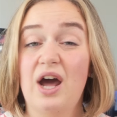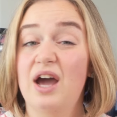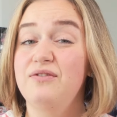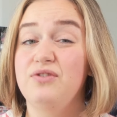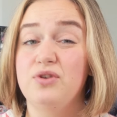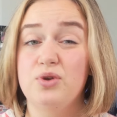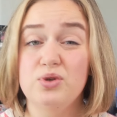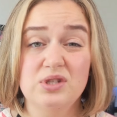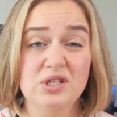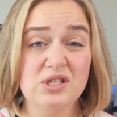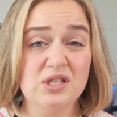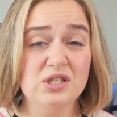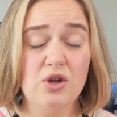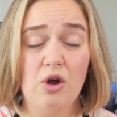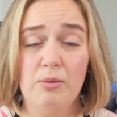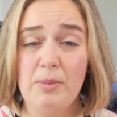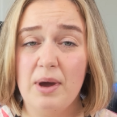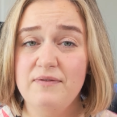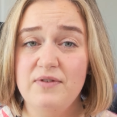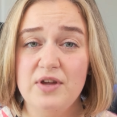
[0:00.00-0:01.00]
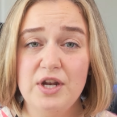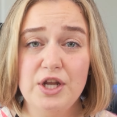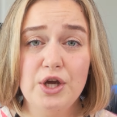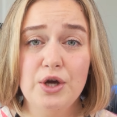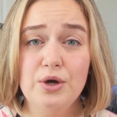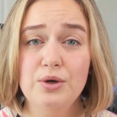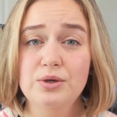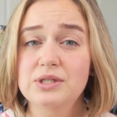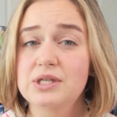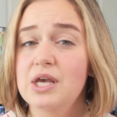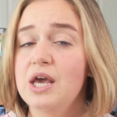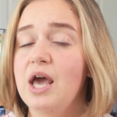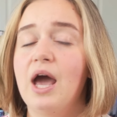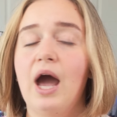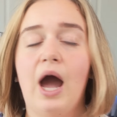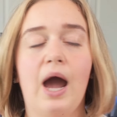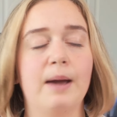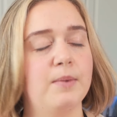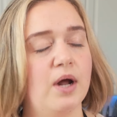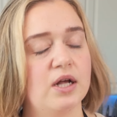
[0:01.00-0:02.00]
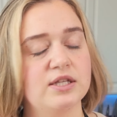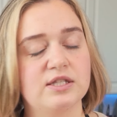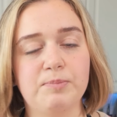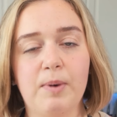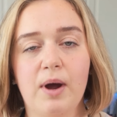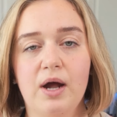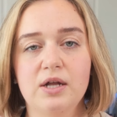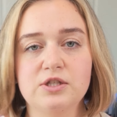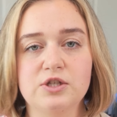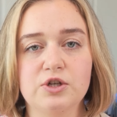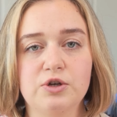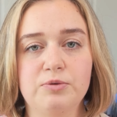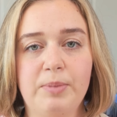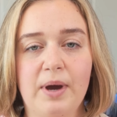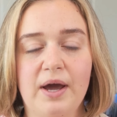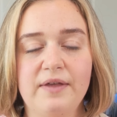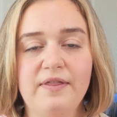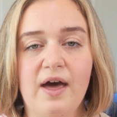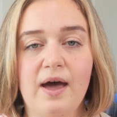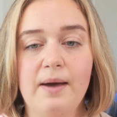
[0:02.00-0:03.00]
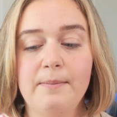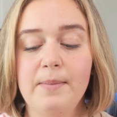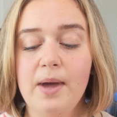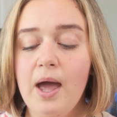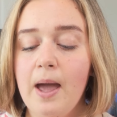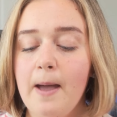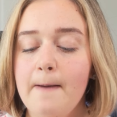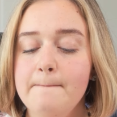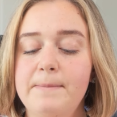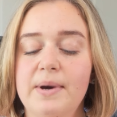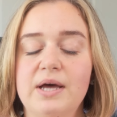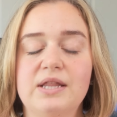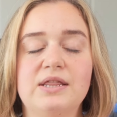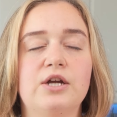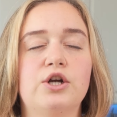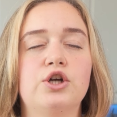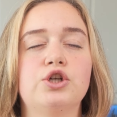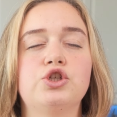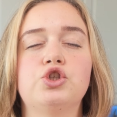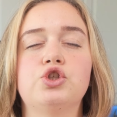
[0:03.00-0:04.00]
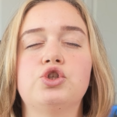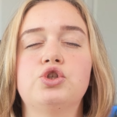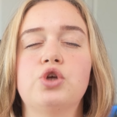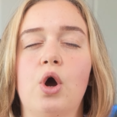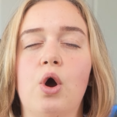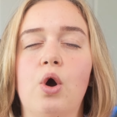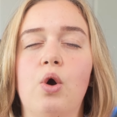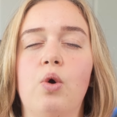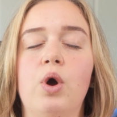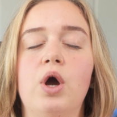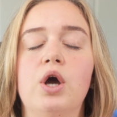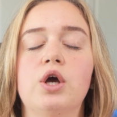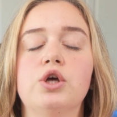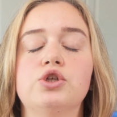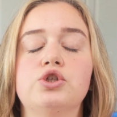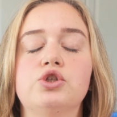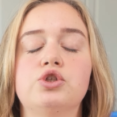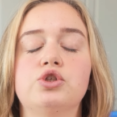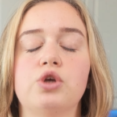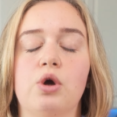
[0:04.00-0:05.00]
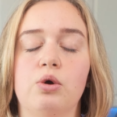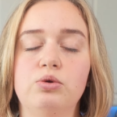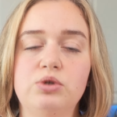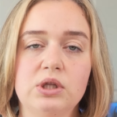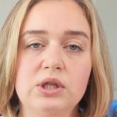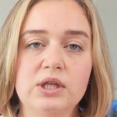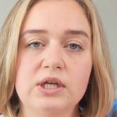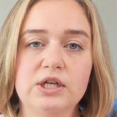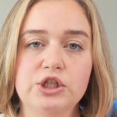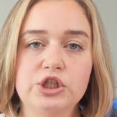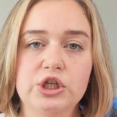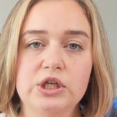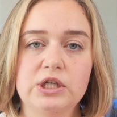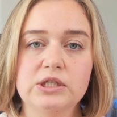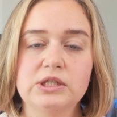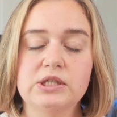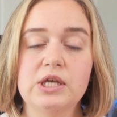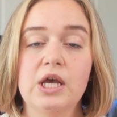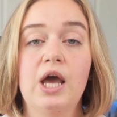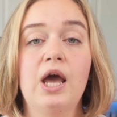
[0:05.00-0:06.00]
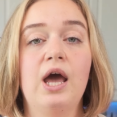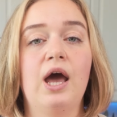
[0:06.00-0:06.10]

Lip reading: I've used this in all my videos. I'm not sponsored by them, but they're so, so delicious.